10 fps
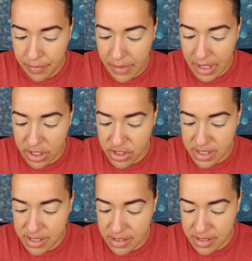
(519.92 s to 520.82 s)
and I
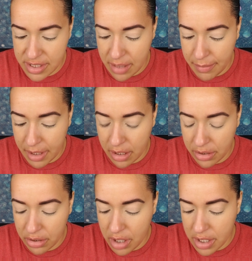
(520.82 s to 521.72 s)
just set my
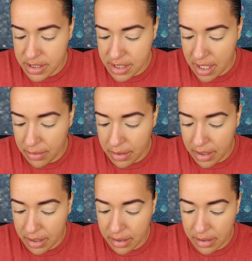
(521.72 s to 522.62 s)
under eyes that way.